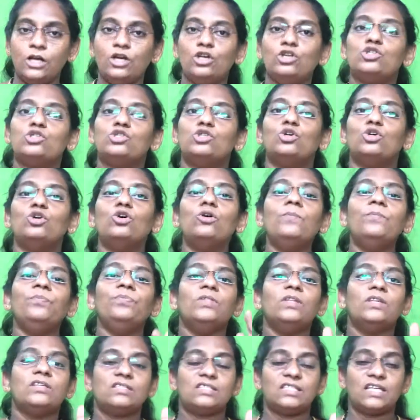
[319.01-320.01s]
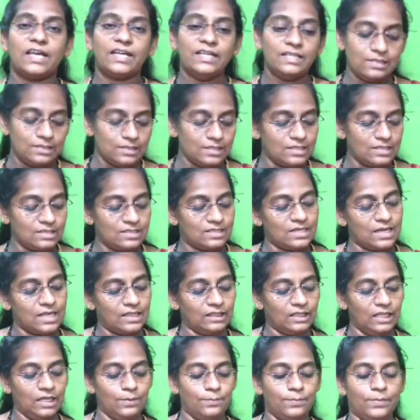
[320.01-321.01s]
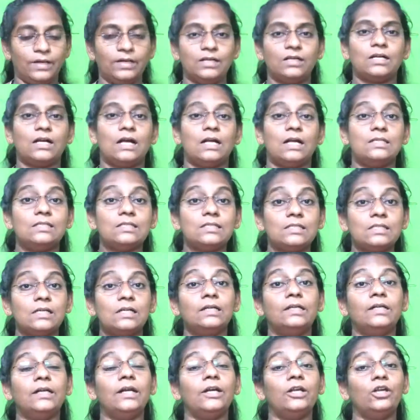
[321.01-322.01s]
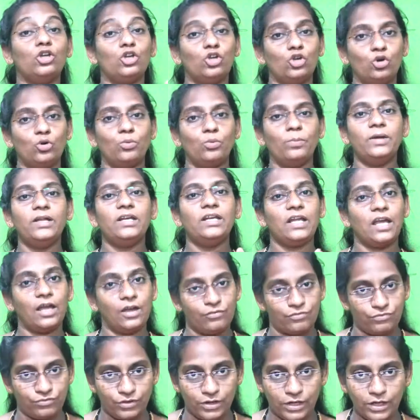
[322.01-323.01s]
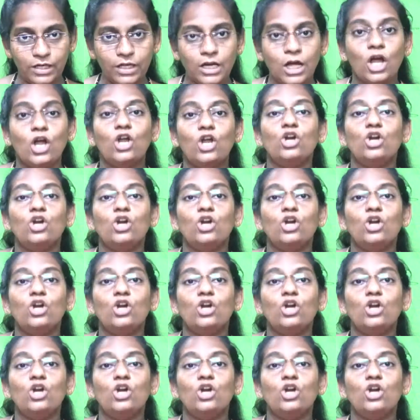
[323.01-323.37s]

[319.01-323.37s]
So science is nothing but concerted human effort